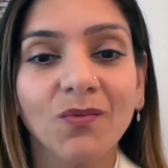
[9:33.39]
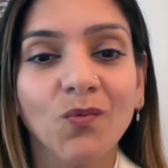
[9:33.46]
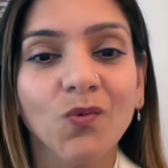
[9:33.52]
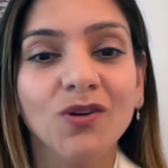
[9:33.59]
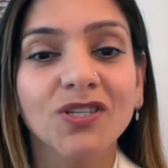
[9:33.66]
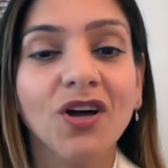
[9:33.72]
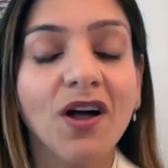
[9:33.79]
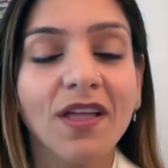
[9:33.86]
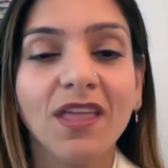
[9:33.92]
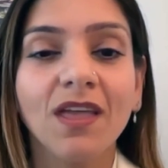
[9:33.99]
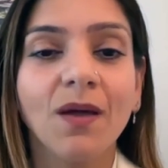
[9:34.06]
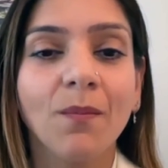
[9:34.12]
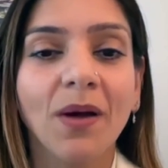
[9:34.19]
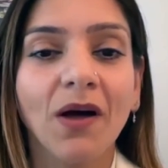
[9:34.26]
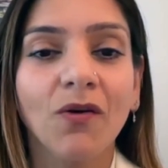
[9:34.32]
We're
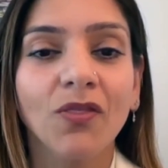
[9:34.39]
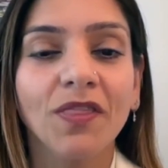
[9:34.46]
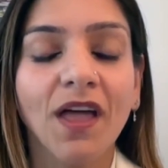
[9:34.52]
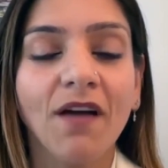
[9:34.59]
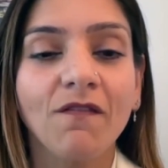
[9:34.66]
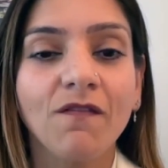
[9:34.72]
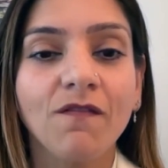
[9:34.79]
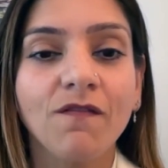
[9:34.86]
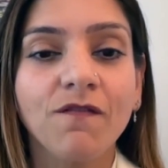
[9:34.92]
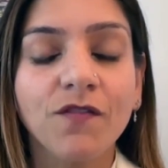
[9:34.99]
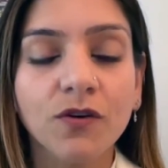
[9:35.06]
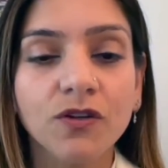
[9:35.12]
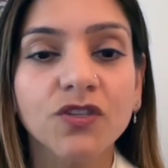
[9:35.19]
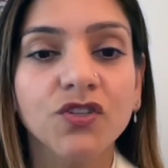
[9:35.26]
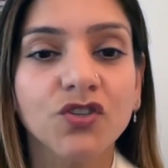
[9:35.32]
talking about that
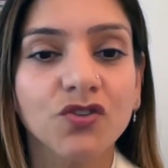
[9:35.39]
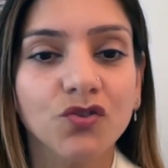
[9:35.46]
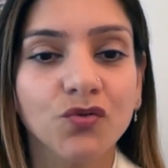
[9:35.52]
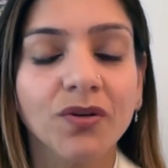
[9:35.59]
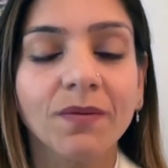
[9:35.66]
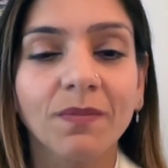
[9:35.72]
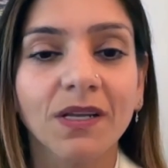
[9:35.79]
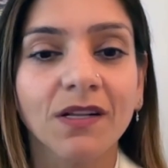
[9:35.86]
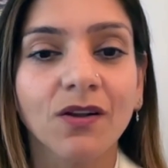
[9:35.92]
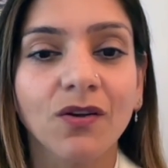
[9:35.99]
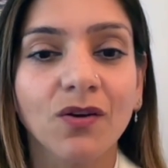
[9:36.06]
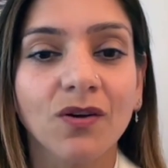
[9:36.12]
first treatment